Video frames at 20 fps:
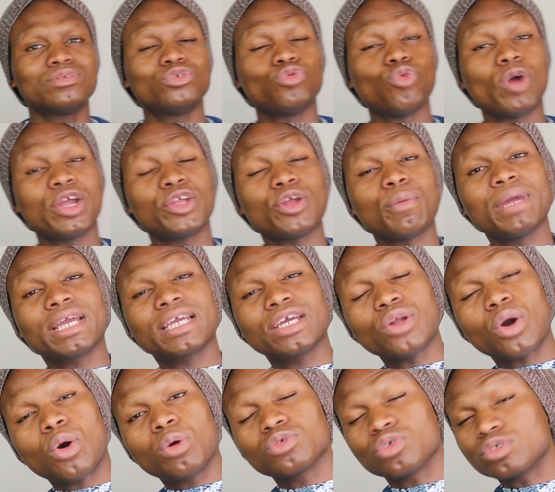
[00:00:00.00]
when you're
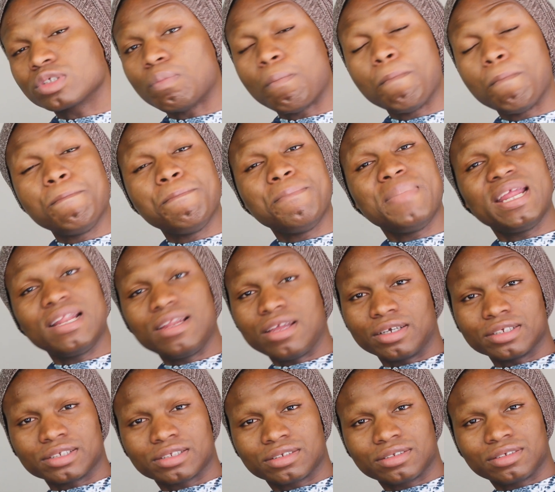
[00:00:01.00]
making all the millions,
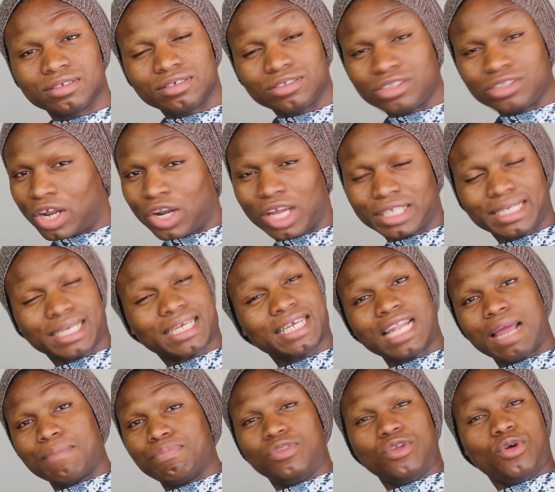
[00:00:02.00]
you're not taking
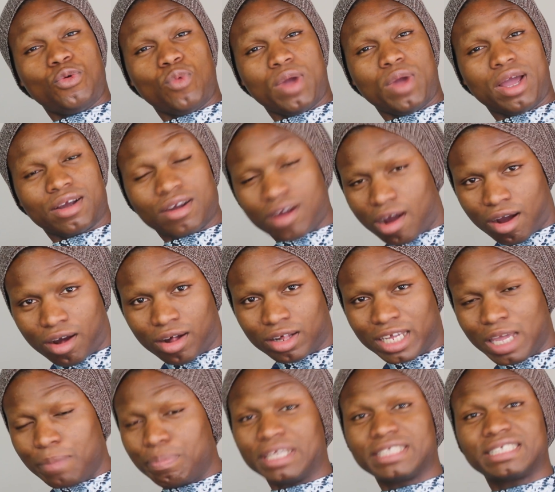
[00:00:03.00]
them nowhere,
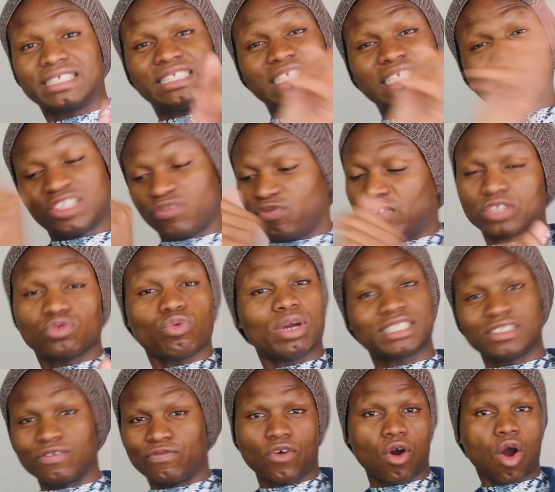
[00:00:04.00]
girl. It'd be six feet
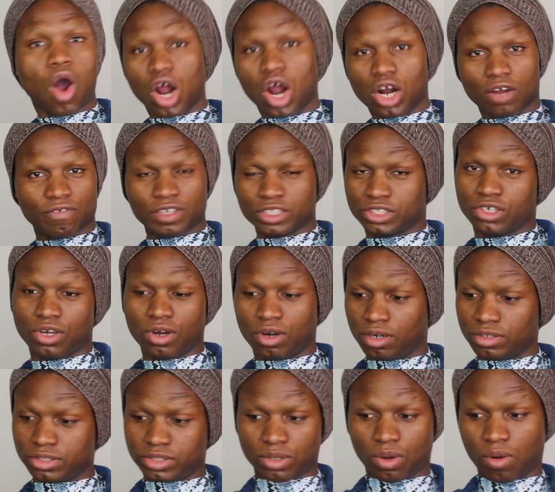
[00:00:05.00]
waiting for all of us,
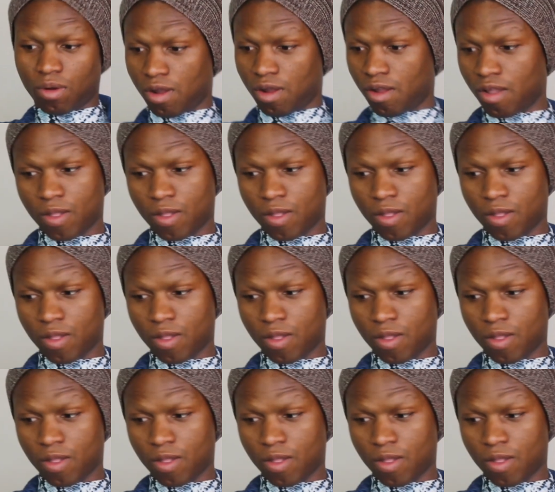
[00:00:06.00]
girl. So.